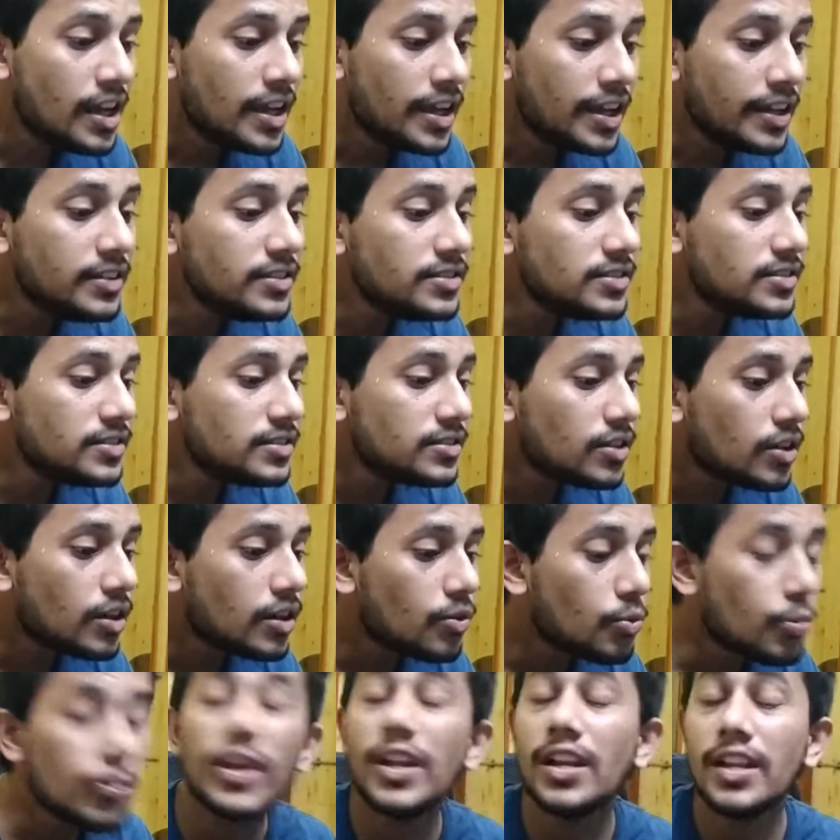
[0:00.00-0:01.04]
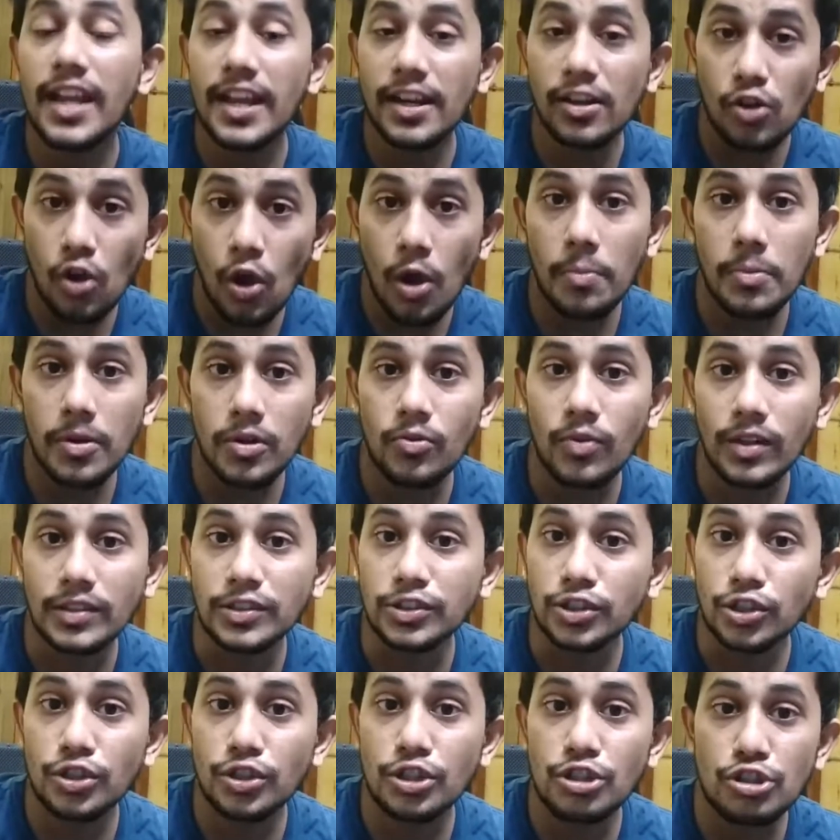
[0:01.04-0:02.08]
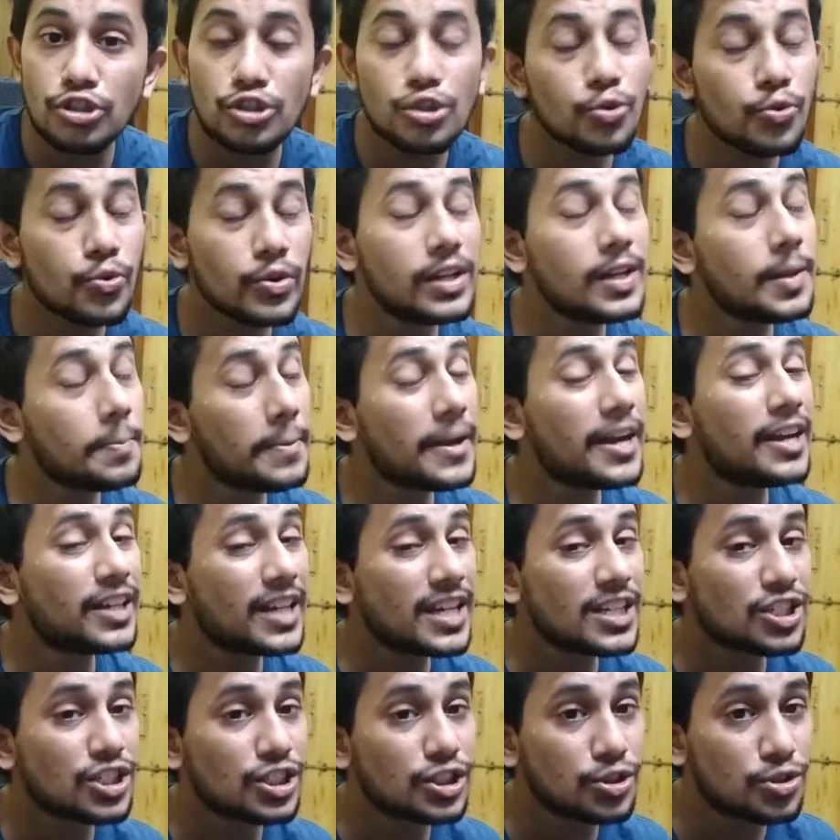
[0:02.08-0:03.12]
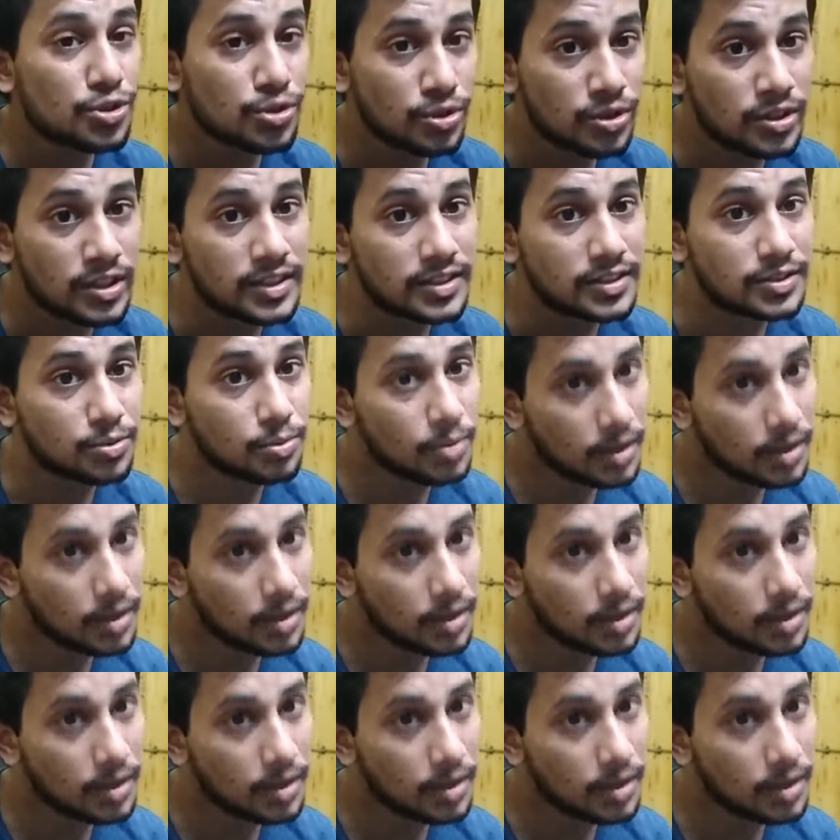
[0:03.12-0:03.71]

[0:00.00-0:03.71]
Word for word: is really a common one, so you should really pay attention to this